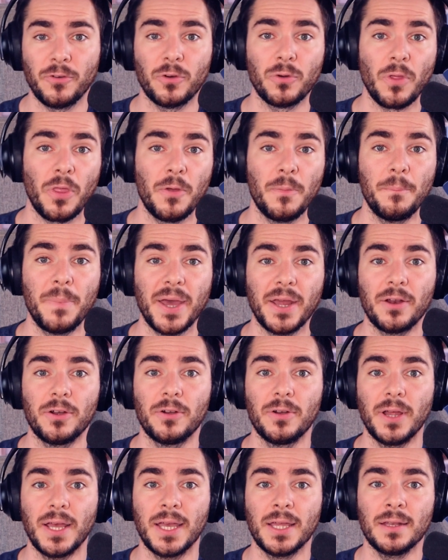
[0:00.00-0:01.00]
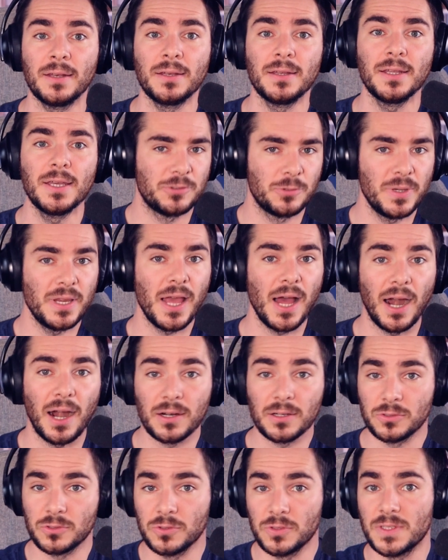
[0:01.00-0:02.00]
for the better and it's really
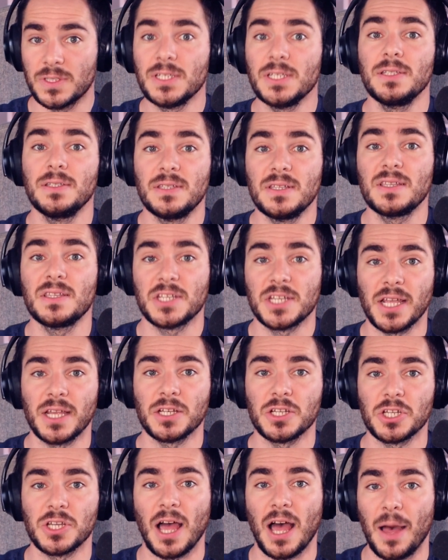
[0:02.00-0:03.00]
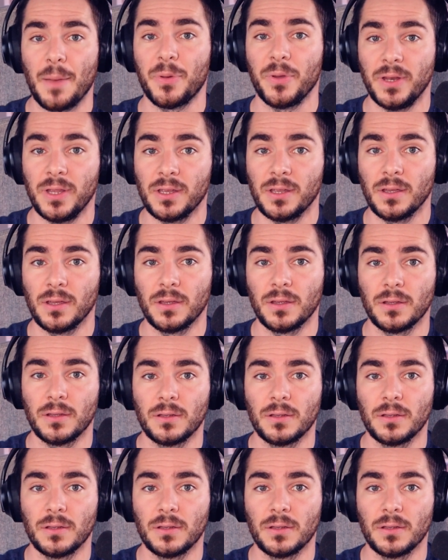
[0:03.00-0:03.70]
hard to see this change happening.